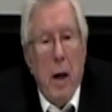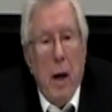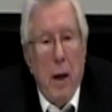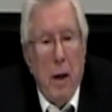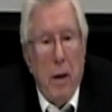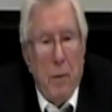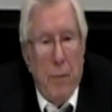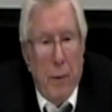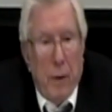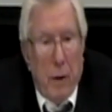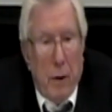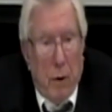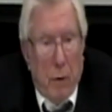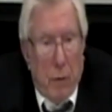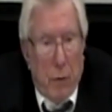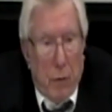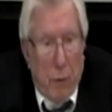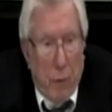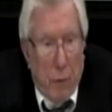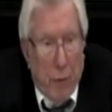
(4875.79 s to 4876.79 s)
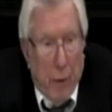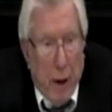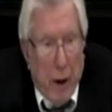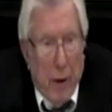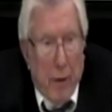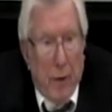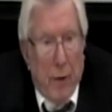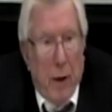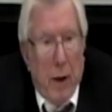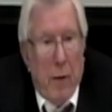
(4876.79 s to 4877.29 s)
and if we don't do
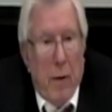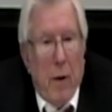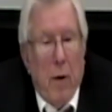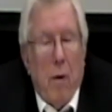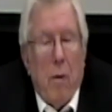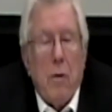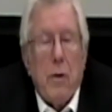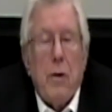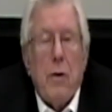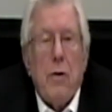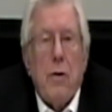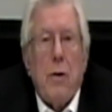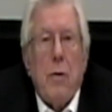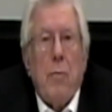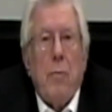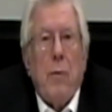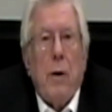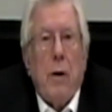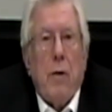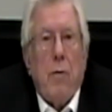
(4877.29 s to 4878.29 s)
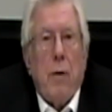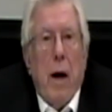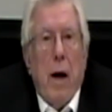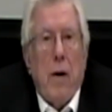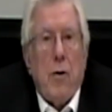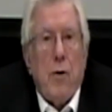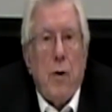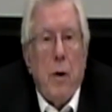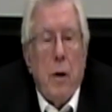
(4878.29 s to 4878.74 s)
that, then the whole system will crash.